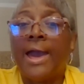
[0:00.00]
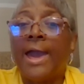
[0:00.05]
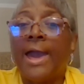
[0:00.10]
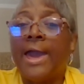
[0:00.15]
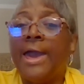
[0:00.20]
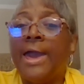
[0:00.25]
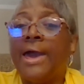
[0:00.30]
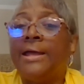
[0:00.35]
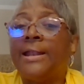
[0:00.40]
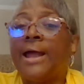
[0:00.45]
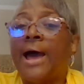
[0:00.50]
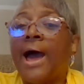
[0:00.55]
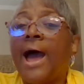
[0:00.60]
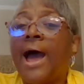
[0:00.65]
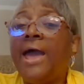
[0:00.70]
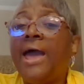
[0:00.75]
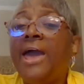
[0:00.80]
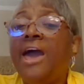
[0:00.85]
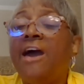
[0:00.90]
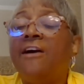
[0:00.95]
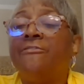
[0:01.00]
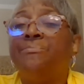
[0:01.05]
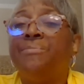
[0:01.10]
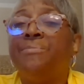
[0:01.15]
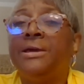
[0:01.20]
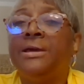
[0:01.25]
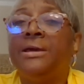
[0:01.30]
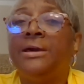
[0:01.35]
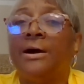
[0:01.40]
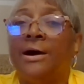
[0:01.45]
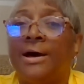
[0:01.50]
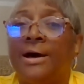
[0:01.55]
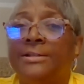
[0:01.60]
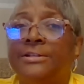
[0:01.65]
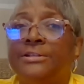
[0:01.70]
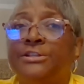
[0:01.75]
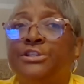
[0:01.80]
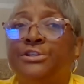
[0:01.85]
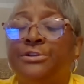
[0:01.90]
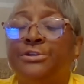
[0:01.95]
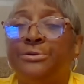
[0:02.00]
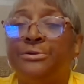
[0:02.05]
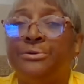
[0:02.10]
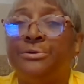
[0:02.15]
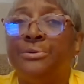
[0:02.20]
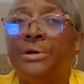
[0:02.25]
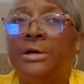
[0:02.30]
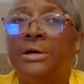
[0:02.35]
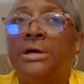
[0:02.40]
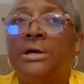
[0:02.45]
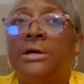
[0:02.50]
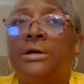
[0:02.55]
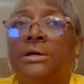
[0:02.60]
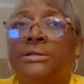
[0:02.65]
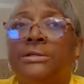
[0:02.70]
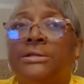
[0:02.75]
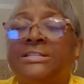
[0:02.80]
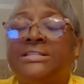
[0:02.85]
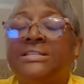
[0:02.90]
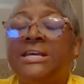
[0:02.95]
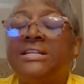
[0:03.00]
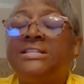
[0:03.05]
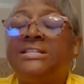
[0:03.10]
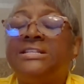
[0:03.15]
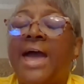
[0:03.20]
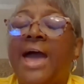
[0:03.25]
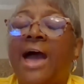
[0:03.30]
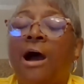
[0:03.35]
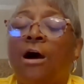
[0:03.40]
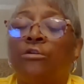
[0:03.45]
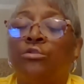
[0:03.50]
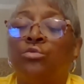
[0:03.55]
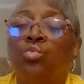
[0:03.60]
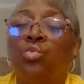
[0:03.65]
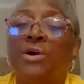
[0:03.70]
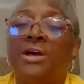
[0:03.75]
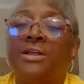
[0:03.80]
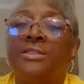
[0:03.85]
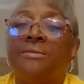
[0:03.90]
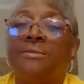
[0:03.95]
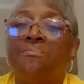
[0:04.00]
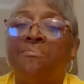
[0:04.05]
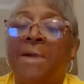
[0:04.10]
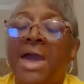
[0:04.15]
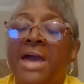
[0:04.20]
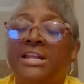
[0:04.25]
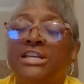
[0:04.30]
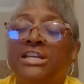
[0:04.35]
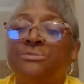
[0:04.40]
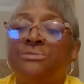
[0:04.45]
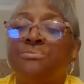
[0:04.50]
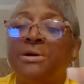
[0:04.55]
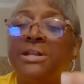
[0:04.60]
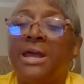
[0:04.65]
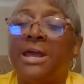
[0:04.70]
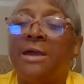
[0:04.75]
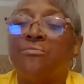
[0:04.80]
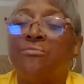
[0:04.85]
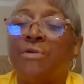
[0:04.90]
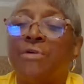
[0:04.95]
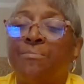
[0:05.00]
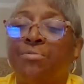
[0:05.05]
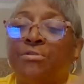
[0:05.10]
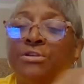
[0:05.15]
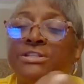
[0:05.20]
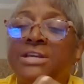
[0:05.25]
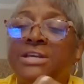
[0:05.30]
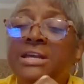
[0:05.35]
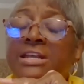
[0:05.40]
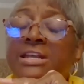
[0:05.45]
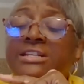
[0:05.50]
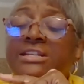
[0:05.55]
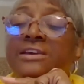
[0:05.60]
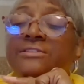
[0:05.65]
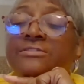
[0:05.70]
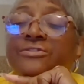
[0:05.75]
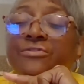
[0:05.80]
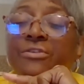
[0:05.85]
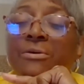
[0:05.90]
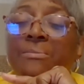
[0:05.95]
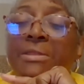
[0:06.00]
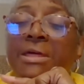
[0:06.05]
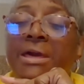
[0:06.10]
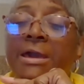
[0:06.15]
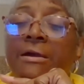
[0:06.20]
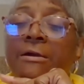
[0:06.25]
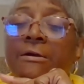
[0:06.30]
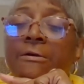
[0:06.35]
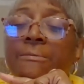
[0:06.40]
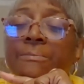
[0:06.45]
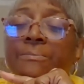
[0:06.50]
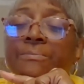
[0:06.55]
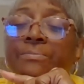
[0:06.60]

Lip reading: and I have begun to sit down with management and representatives from there